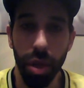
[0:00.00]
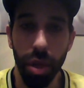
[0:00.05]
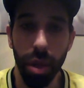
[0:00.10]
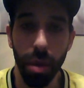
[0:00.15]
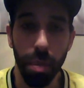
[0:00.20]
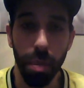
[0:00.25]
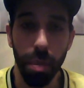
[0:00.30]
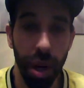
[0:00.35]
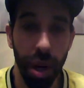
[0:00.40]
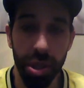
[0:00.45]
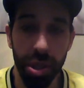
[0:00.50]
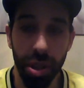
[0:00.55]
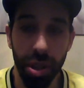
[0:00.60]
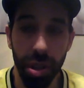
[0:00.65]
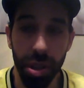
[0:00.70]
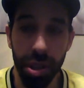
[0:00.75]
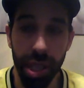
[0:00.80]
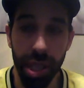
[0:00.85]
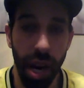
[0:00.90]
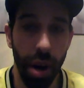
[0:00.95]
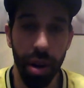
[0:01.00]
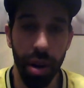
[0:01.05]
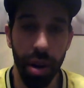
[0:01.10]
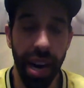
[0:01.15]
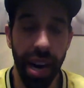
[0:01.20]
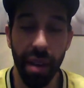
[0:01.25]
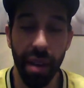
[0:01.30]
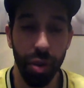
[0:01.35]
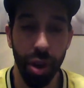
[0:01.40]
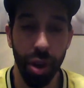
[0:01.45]
the buzzer sounded
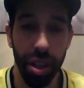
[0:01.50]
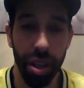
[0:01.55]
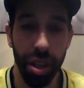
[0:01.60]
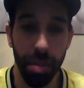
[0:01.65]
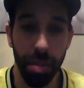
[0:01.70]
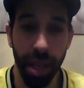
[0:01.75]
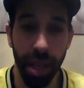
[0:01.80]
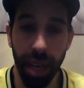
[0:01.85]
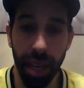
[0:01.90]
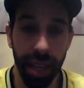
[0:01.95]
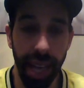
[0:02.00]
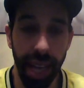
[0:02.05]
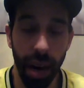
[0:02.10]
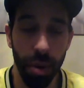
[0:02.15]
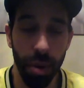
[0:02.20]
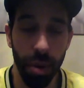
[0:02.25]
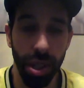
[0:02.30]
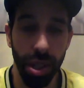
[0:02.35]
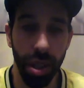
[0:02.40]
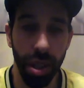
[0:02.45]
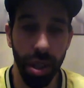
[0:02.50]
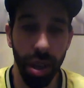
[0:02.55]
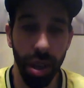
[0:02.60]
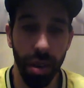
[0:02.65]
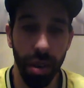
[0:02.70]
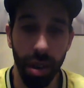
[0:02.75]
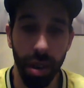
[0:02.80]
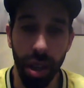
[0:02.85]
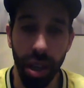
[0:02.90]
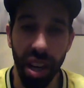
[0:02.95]
after I tipped it in. That was
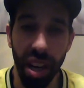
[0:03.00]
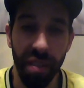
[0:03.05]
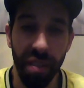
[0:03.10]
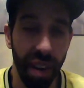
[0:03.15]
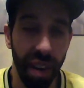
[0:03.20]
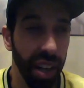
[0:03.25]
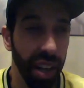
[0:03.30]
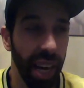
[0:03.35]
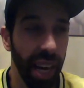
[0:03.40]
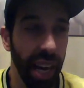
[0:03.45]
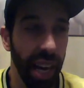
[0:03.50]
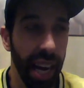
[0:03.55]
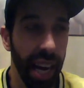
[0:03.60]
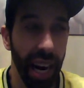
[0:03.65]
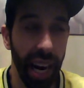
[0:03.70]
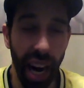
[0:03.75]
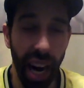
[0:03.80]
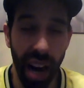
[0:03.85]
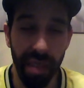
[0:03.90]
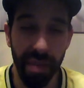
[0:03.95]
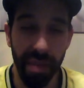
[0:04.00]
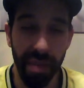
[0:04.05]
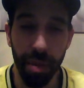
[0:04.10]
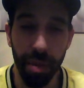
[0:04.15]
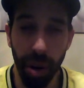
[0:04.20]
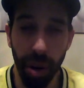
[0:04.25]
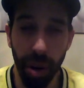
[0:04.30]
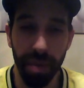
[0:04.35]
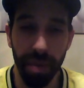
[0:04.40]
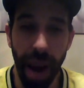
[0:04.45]
clear. It felt like I got it off
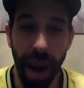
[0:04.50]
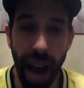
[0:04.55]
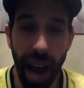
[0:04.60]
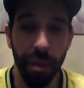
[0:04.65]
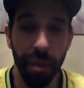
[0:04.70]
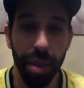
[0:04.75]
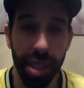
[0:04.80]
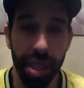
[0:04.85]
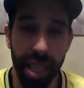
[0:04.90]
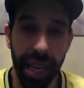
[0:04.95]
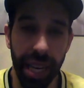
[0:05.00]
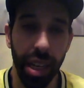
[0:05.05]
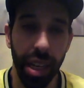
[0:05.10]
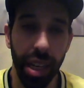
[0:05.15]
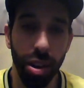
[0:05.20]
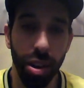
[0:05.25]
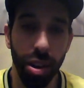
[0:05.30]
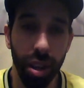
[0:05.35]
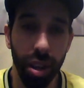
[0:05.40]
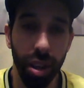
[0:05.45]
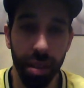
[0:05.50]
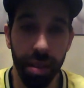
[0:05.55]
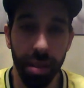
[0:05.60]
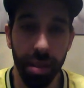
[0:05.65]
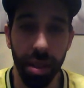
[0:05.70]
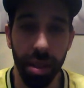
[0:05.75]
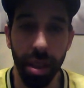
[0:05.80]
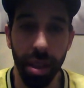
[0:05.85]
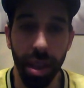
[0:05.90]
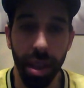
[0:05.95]
about half a second early.
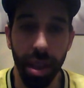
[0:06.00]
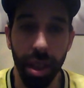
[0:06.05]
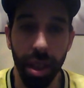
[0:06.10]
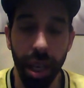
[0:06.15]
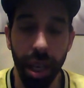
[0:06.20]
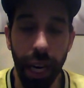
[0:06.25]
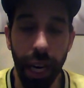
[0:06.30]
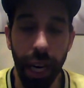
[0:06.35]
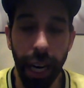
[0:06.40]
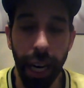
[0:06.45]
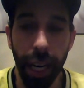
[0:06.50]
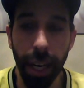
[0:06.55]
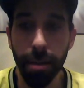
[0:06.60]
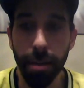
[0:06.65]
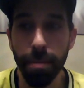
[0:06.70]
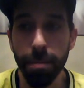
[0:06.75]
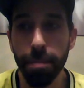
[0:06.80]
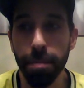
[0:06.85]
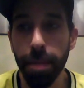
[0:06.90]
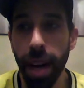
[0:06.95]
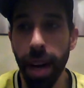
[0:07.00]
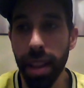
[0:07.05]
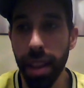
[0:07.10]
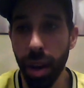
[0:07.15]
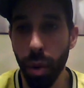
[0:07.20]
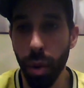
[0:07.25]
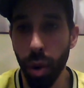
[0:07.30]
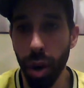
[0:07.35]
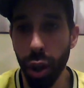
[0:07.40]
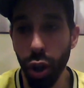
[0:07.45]
And
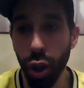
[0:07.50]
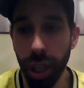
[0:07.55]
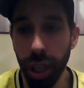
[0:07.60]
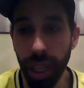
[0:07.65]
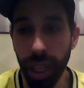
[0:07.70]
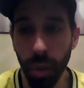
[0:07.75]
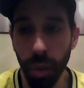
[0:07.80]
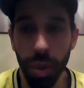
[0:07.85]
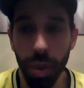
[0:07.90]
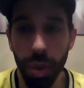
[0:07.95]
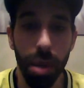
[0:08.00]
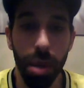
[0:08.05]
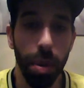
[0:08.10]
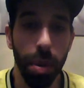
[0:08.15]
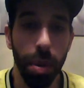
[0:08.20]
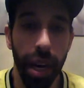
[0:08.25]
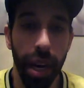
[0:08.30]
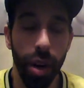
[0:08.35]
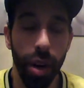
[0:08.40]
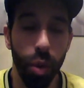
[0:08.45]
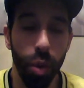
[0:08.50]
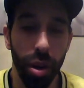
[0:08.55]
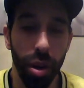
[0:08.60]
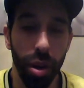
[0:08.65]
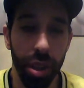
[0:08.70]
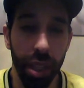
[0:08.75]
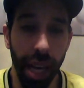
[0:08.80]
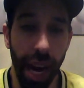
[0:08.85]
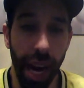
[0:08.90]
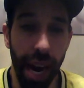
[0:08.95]
then when you look at the replay in
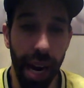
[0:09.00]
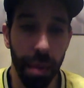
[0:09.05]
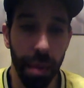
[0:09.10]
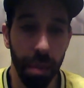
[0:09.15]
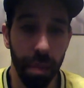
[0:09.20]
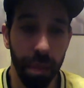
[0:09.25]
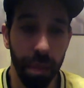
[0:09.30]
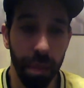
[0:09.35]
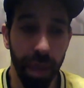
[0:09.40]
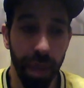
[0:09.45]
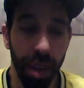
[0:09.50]
real time,